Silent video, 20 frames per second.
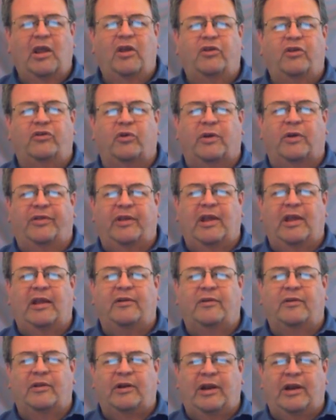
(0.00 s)
So at the end
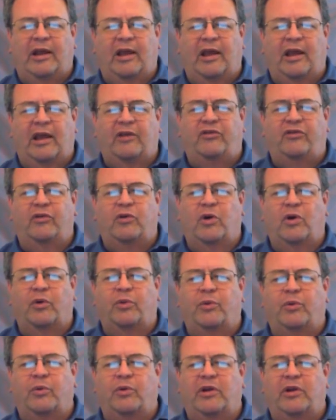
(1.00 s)
of the day, as you go
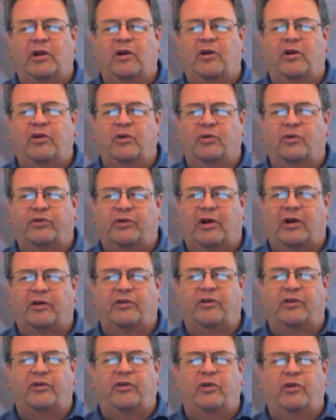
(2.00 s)
through here, you'll start
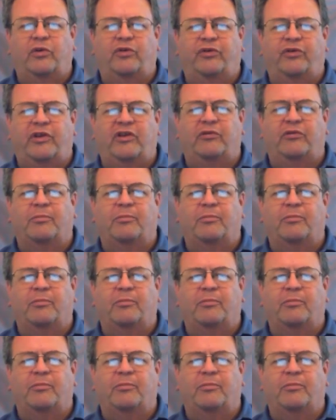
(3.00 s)
to use these